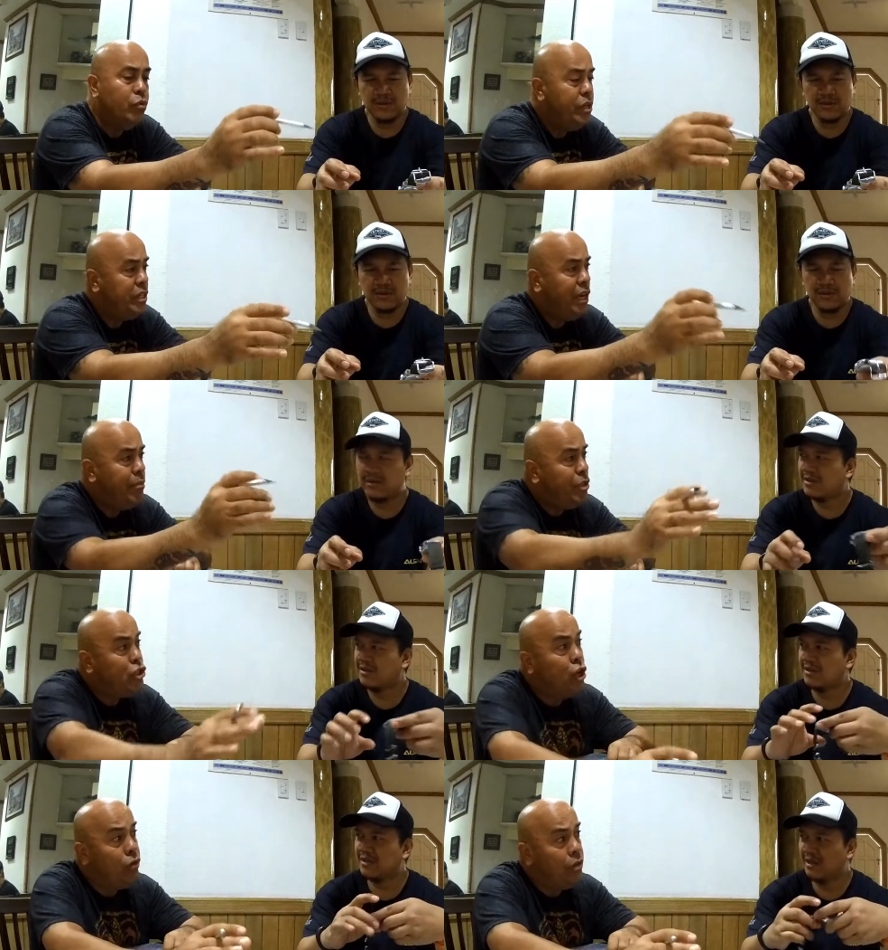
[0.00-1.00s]
Speaker 1: recently been
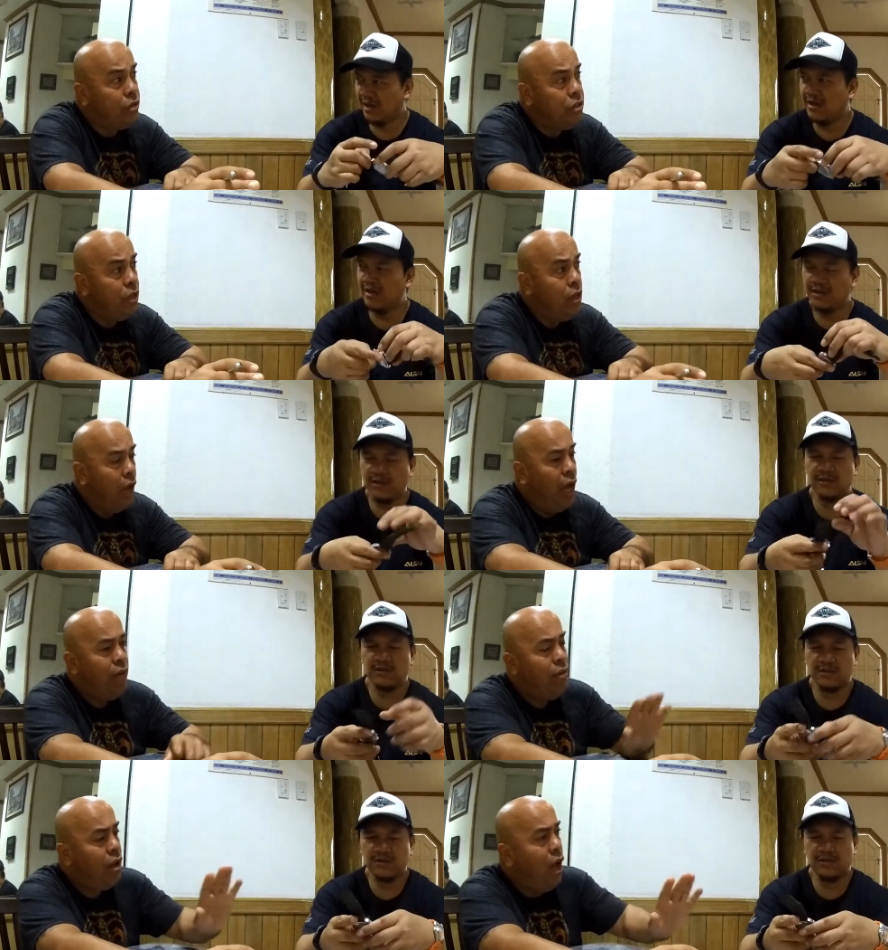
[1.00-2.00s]
serviced. Uh-huh. I
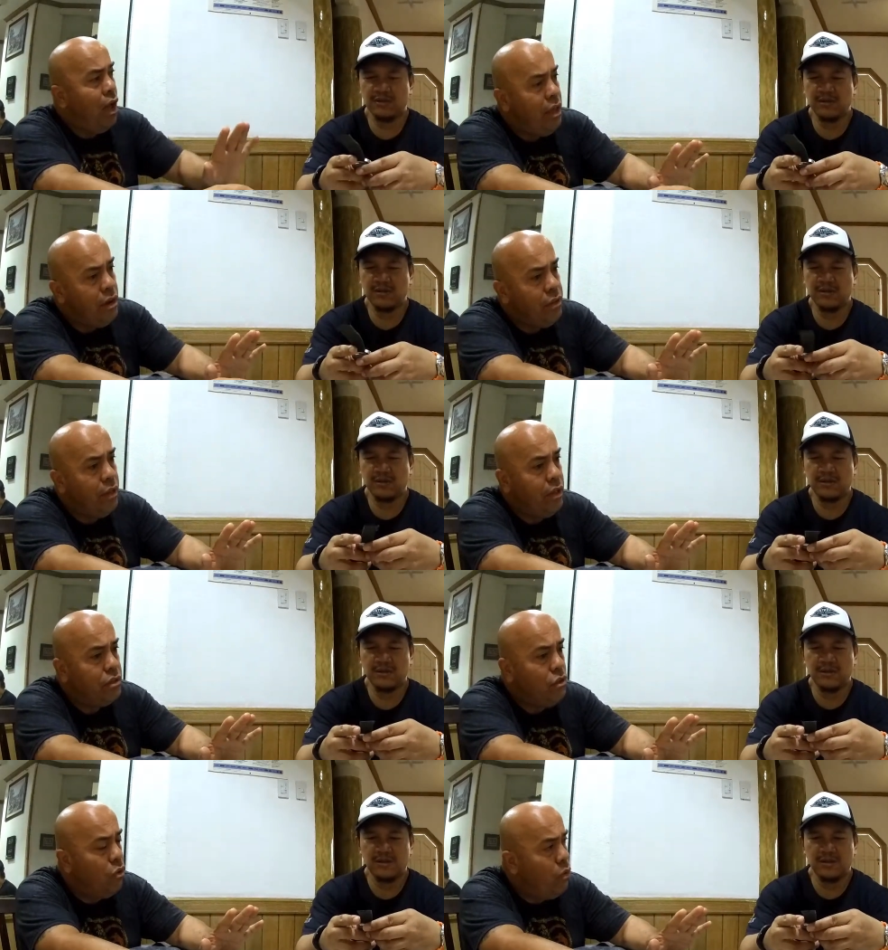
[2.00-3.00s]
have a guy here that
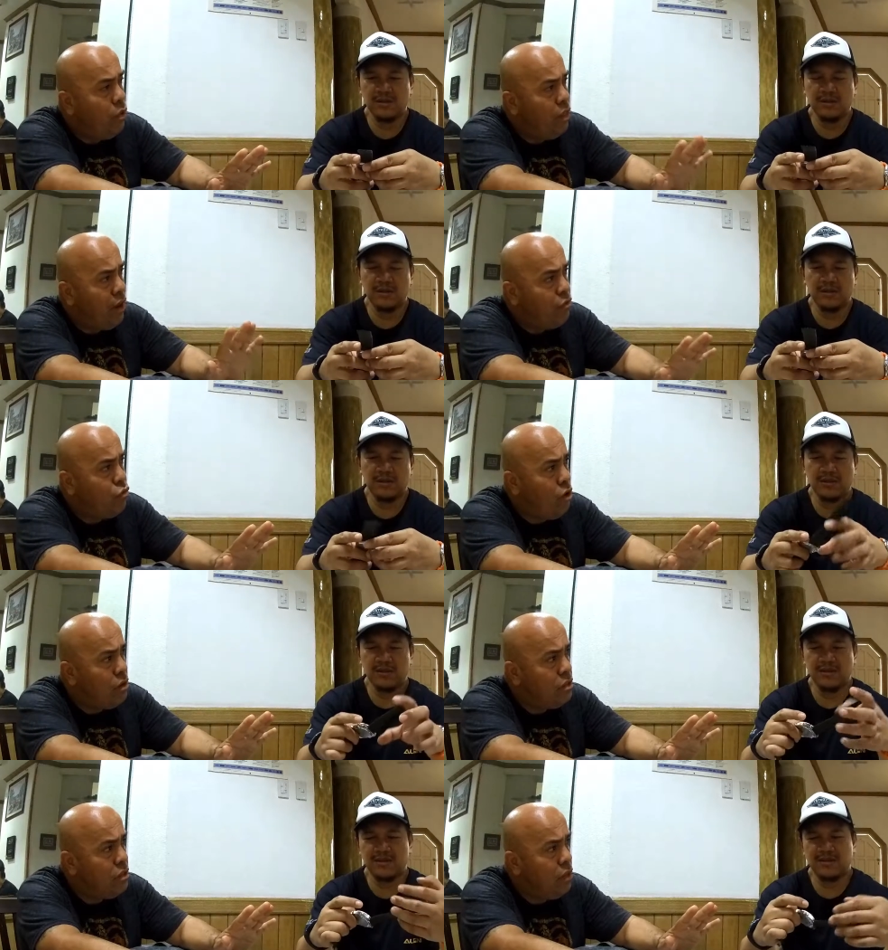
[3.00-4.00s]
he's the only one that I
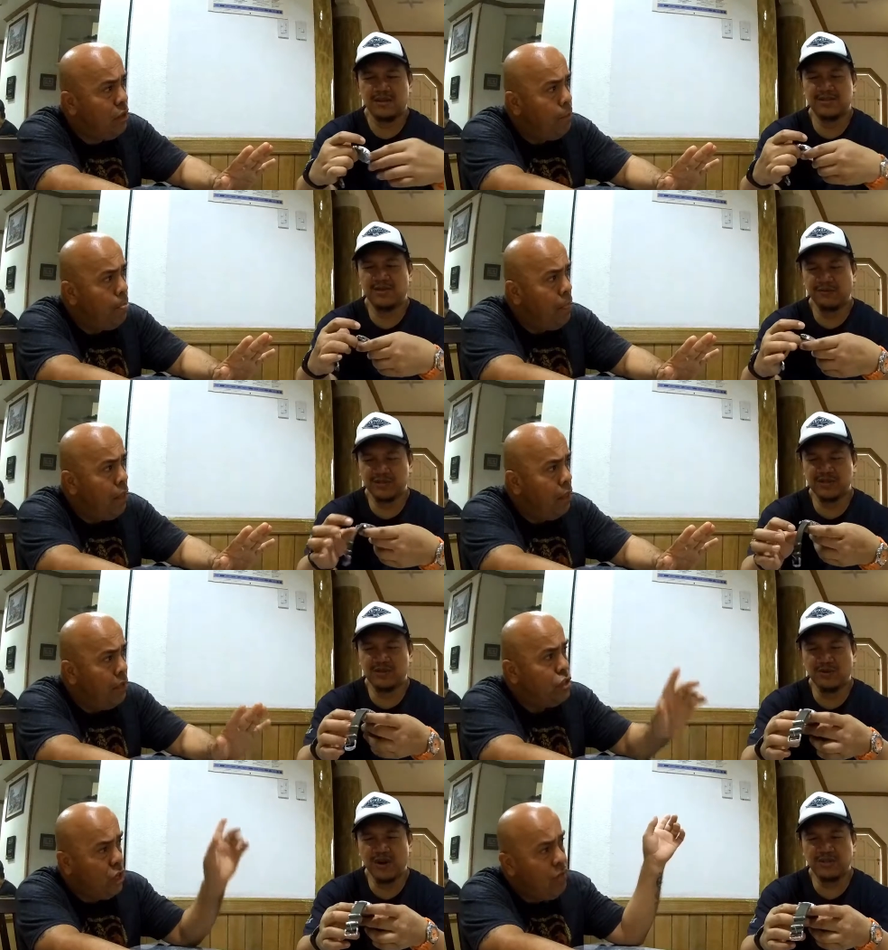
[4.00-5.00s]
trust.
Speaker 2: That services
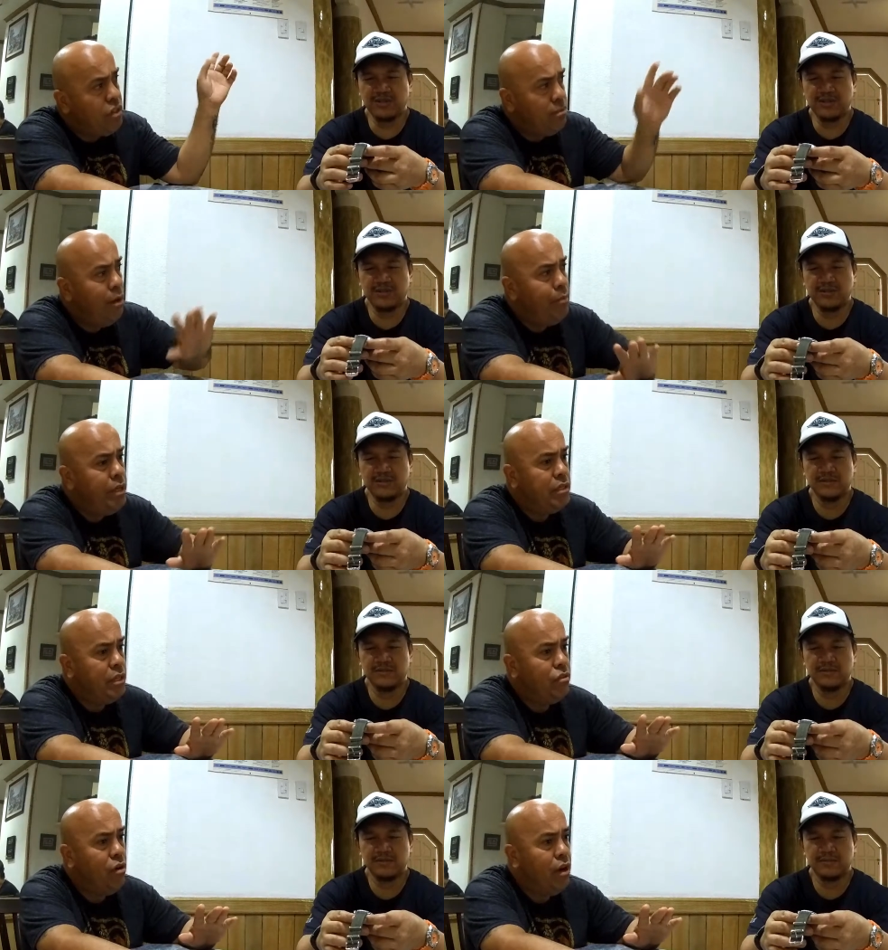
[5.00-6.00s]
that services
Speaker 1: watches. my pieces.
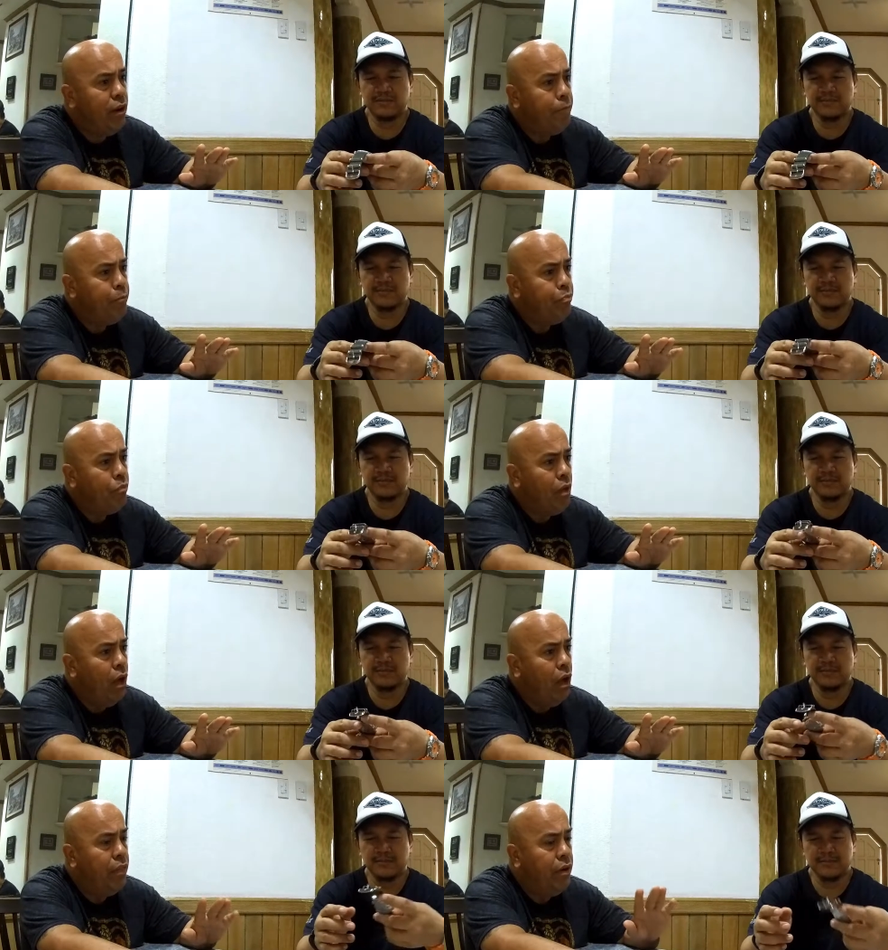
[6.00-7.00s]
That's right.
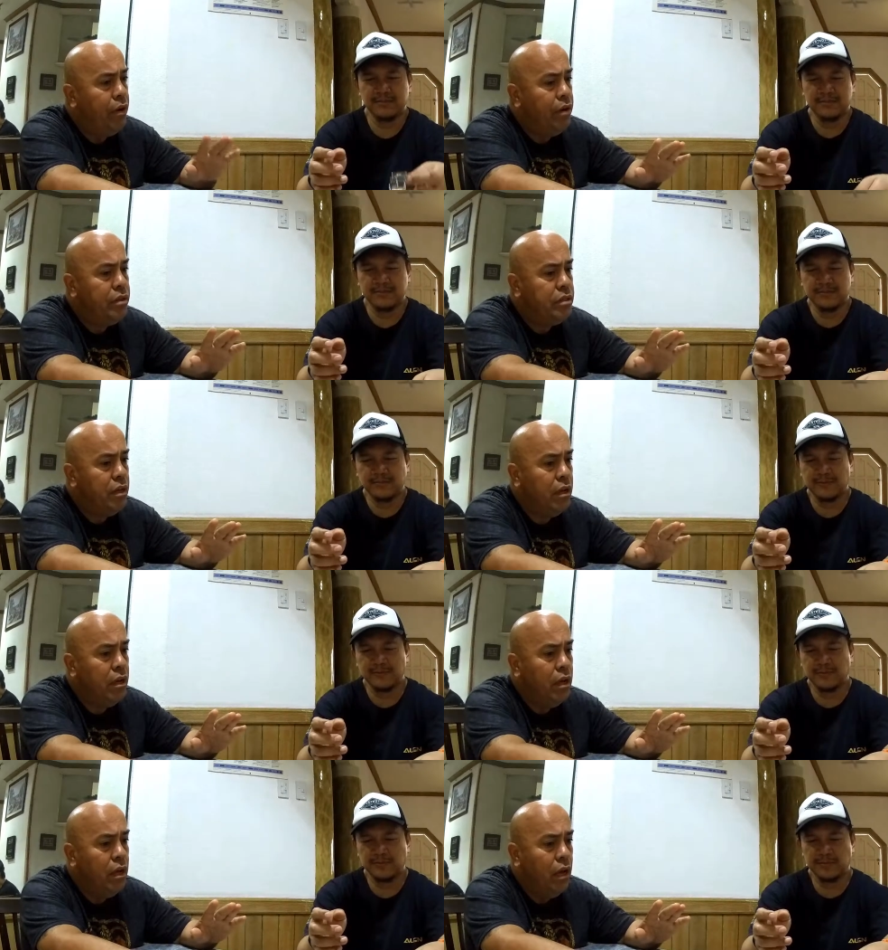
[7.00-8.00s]
Uh, there is
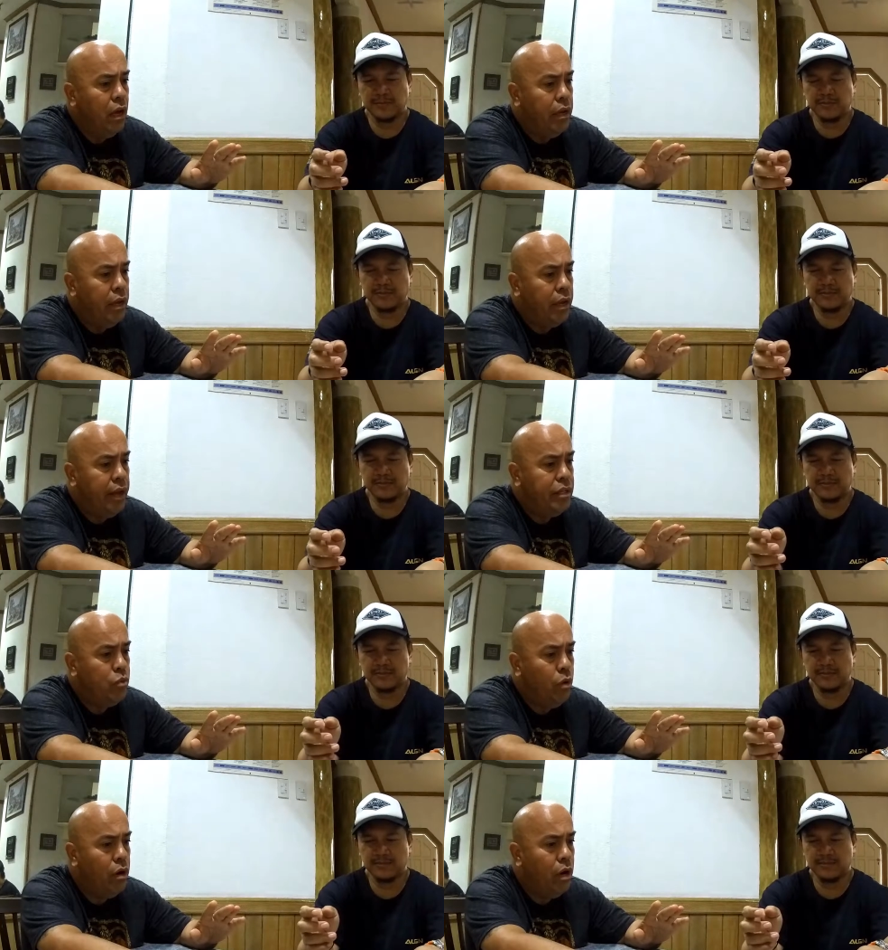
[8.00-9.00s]
uh, uh, in a case
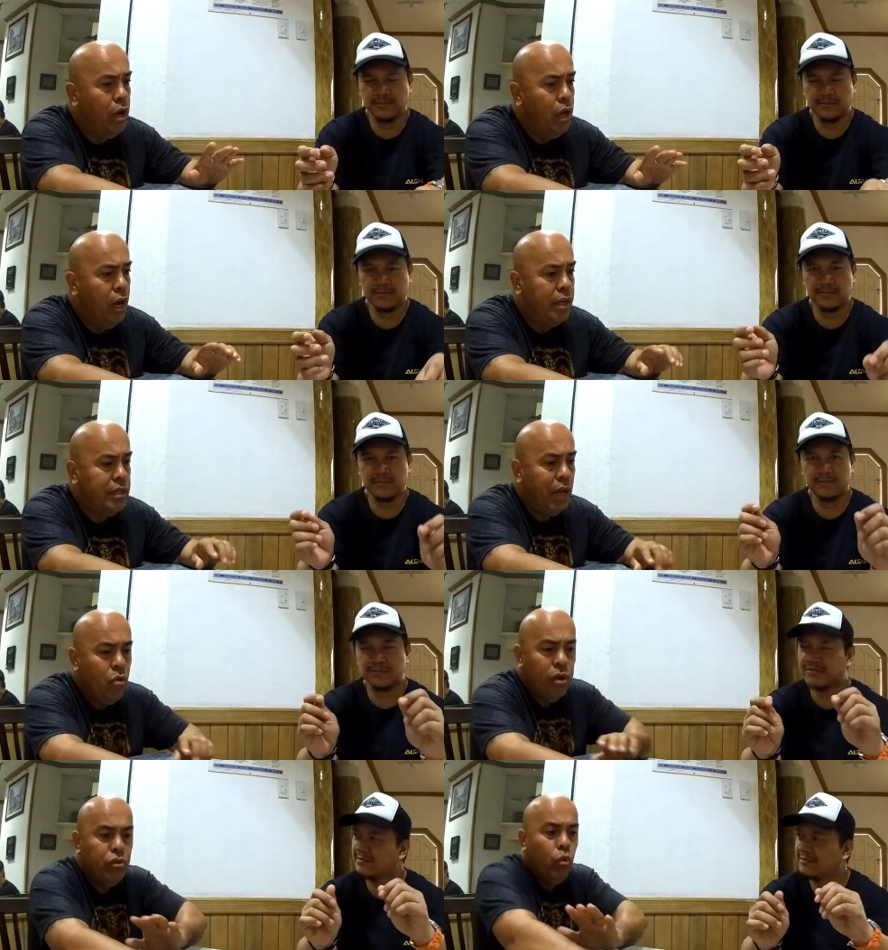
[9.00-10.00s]
where, like I said, I don't get to